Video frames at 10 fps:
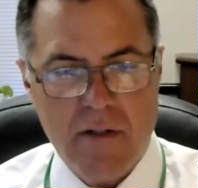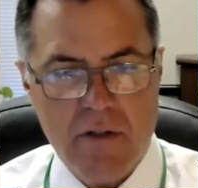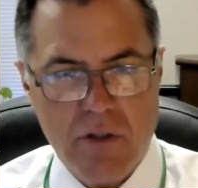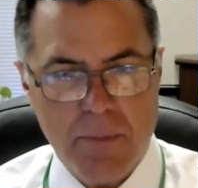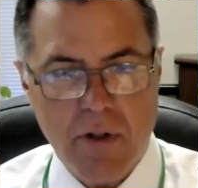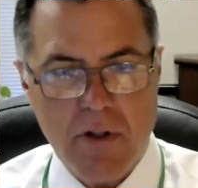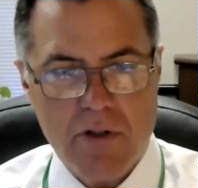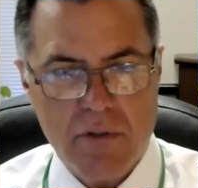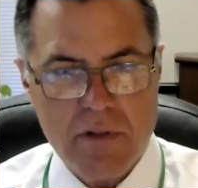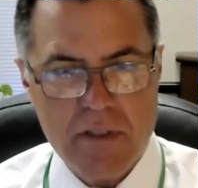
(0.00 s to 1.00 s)
There's the Park
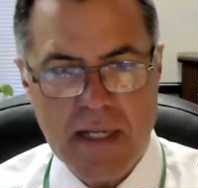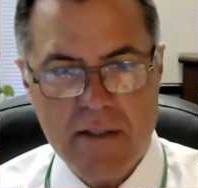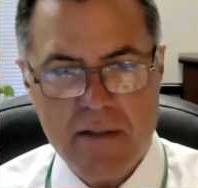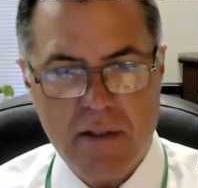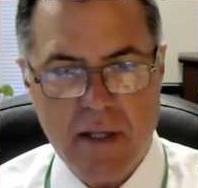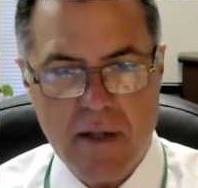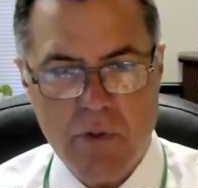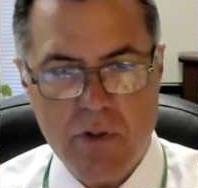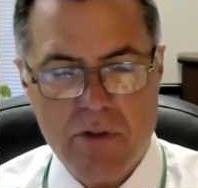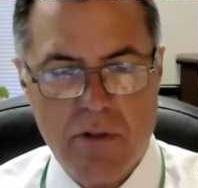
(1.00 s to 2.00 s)
Service next to them,
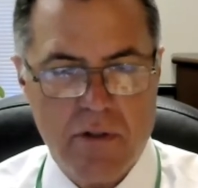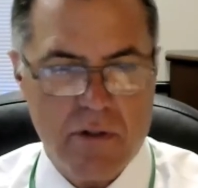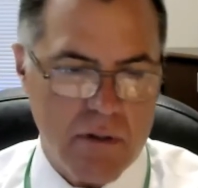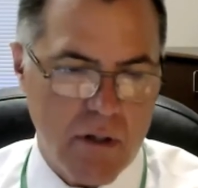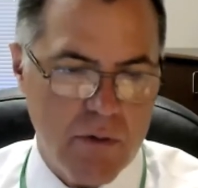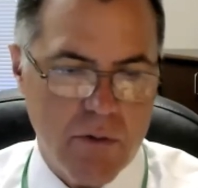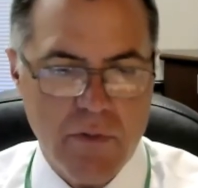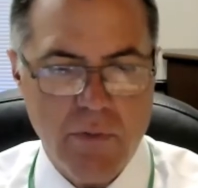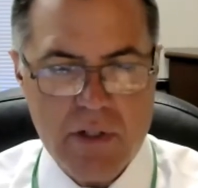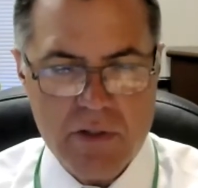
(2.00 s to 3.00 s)
which is the owner of
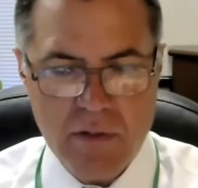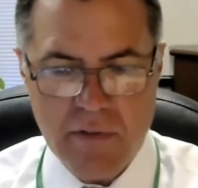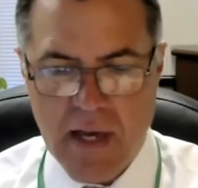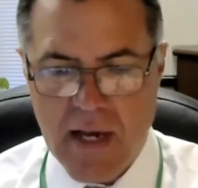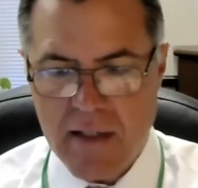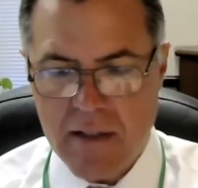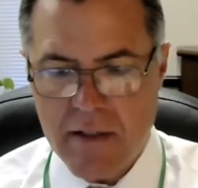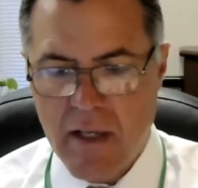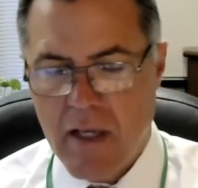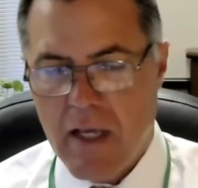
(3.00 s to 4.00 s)
the rest of the island.